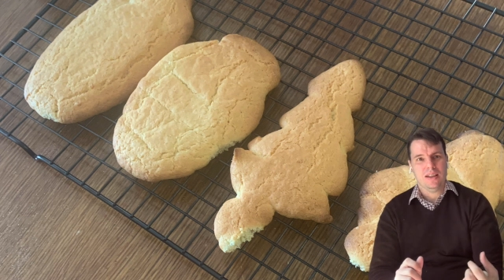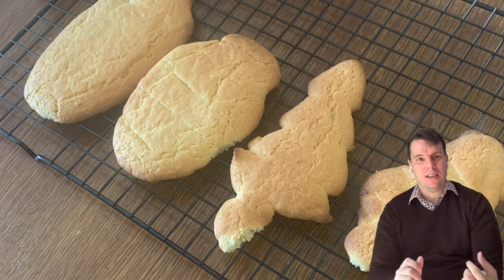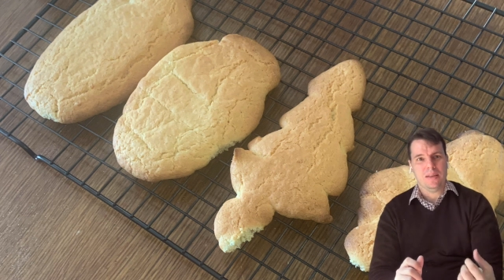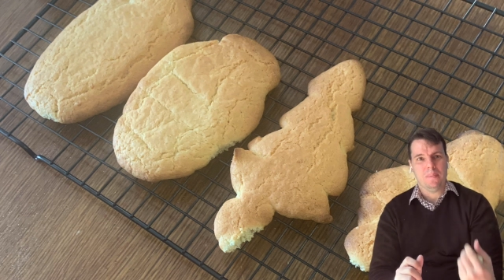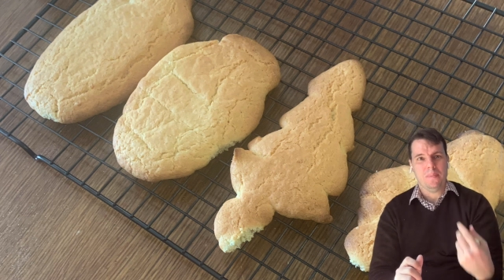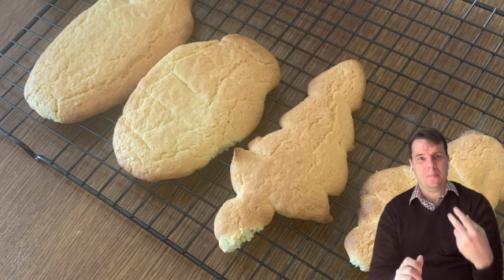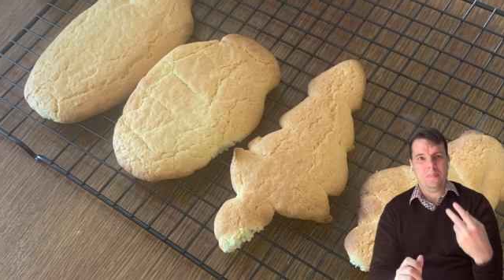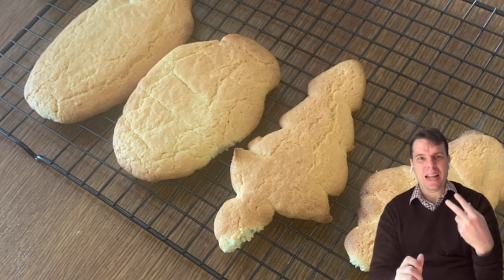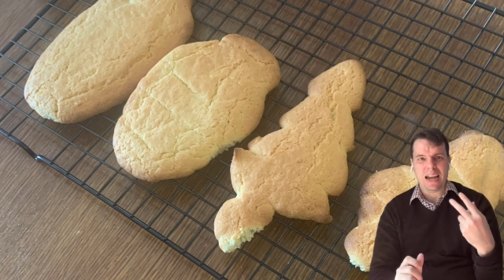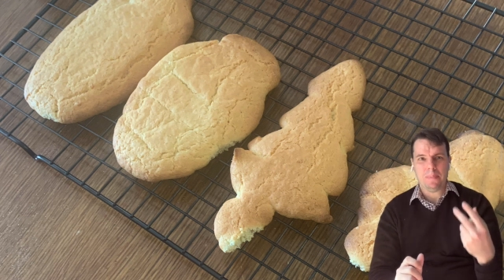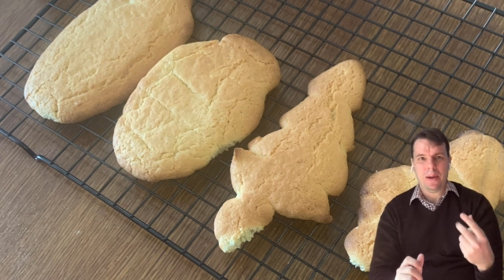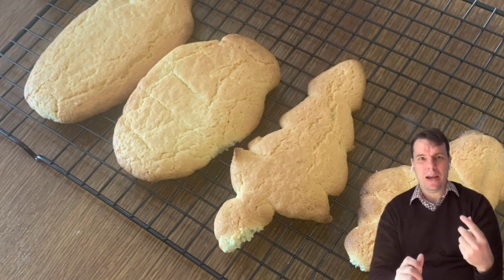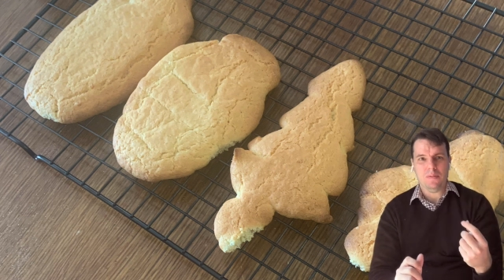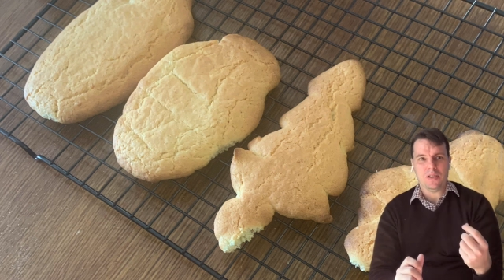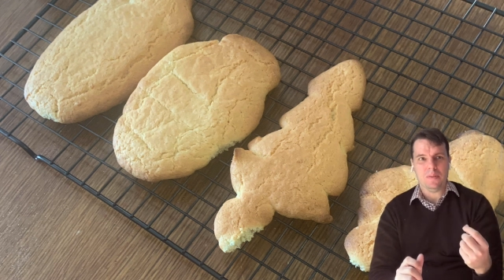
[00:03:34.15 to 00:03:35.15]
The black
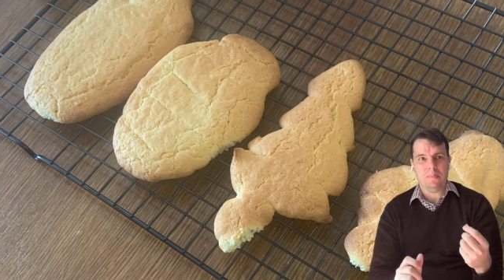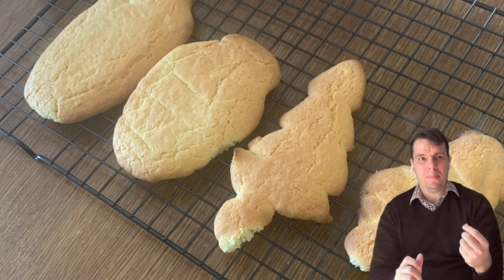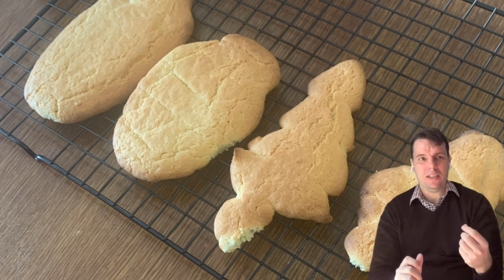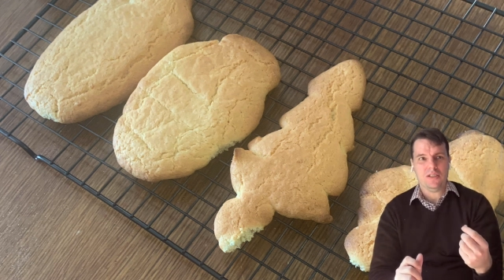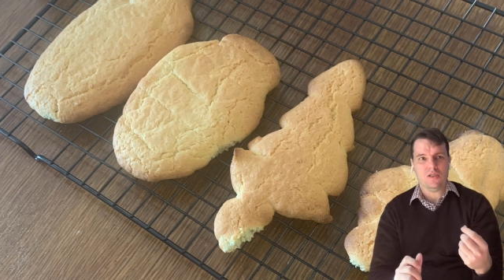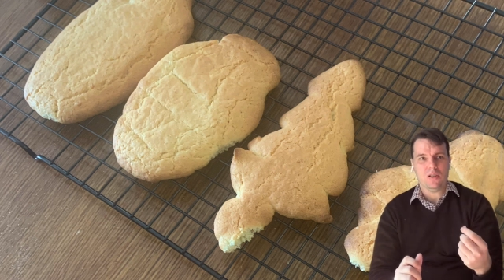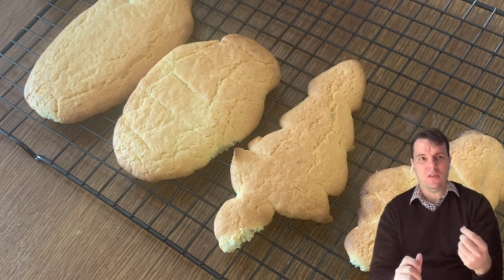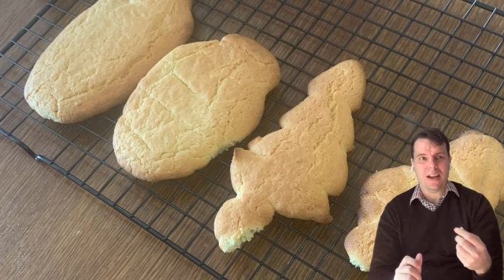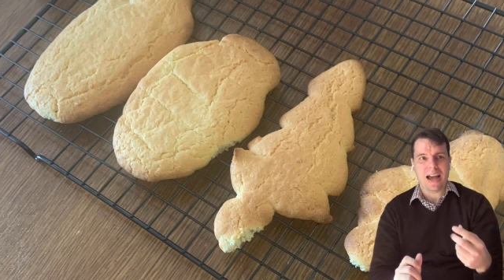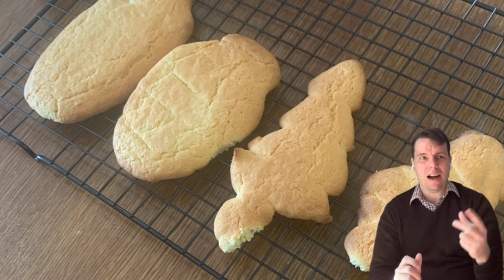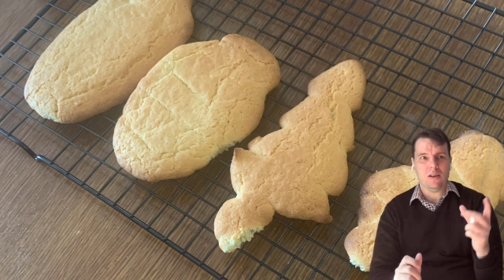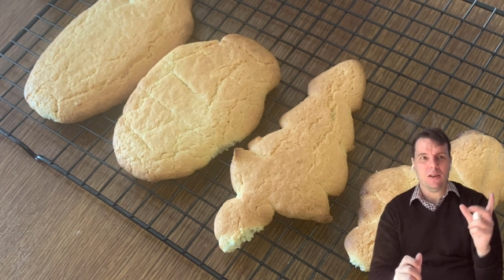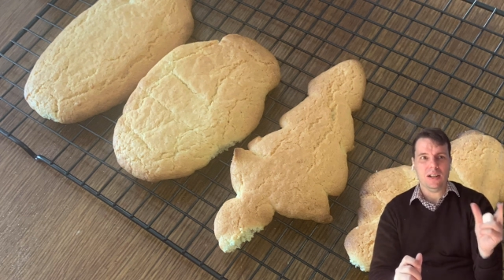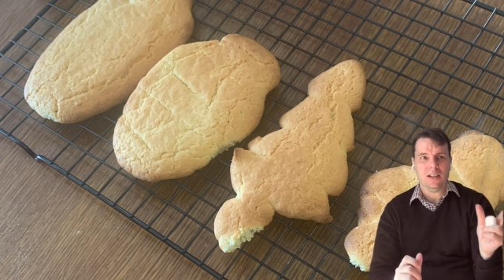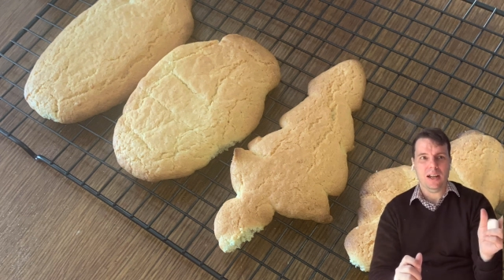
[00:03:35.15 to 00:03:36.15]
paint was a mixture of
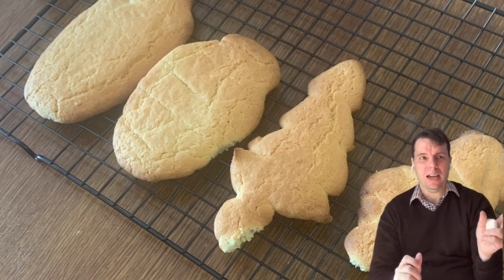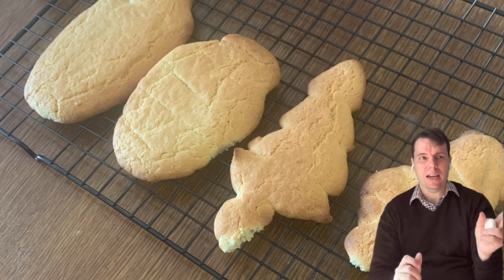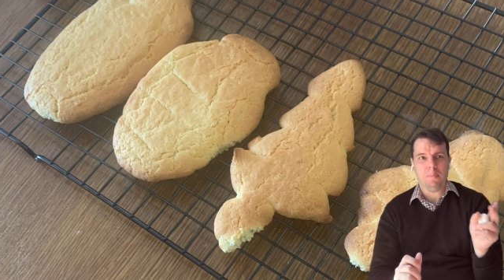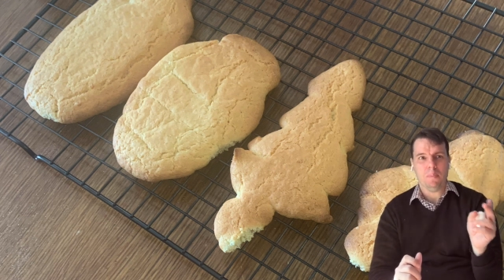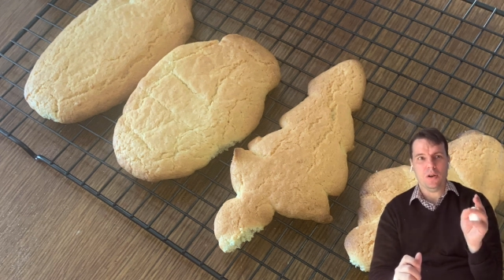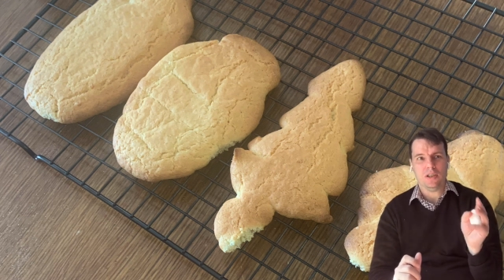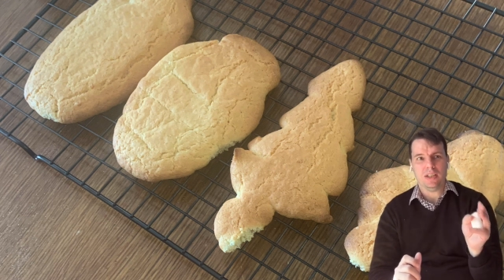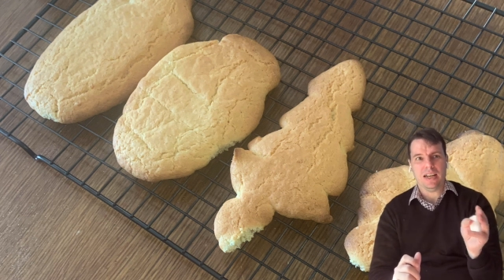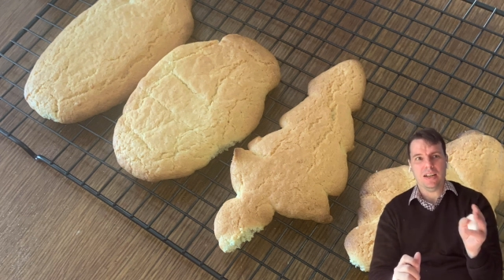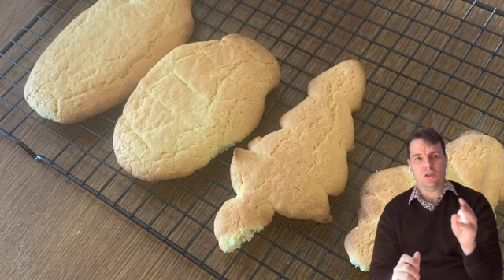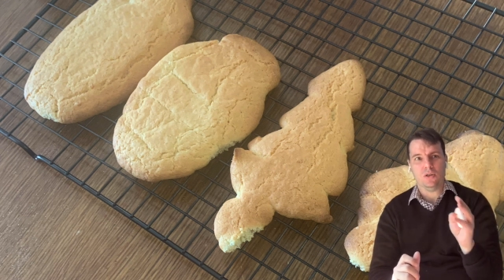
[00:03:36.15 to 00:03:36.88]
alkali, potash